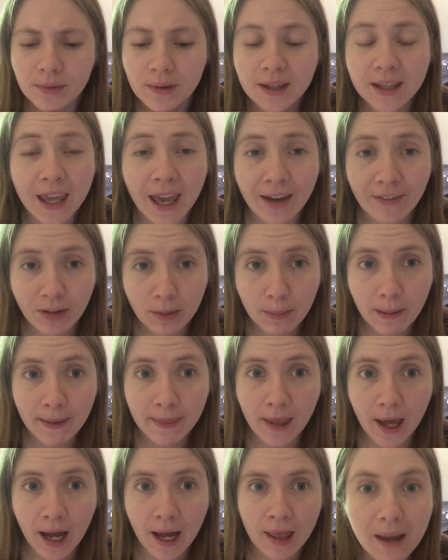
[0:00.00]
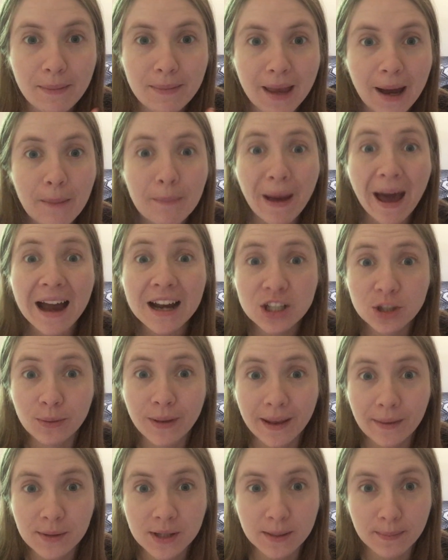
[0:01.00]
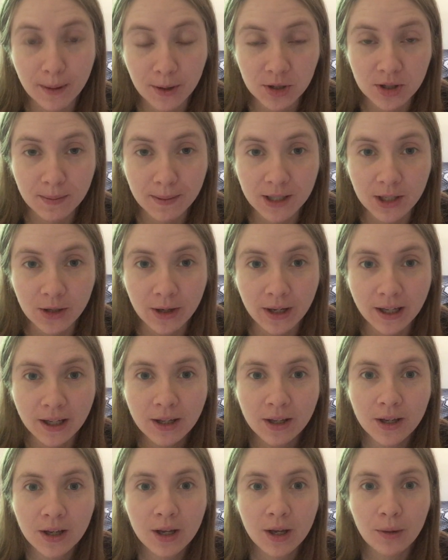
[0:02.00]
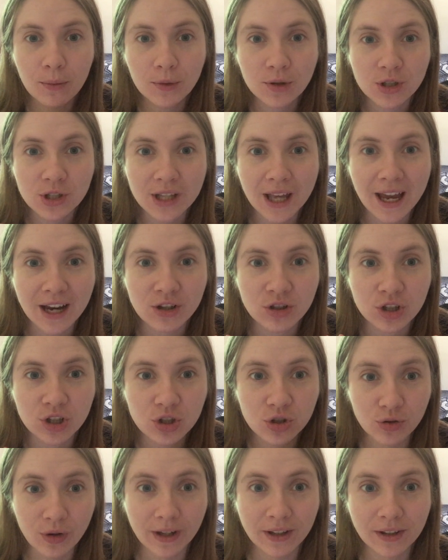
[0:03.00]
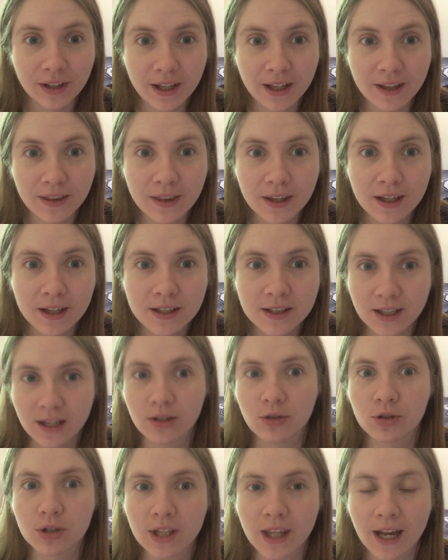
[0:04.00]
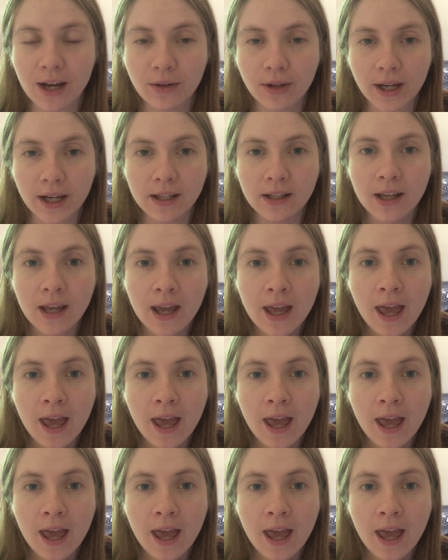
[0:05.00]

Gave up on that. I'm now back to what I was supposed to be doing, which is actually strictly the Sanderson outline.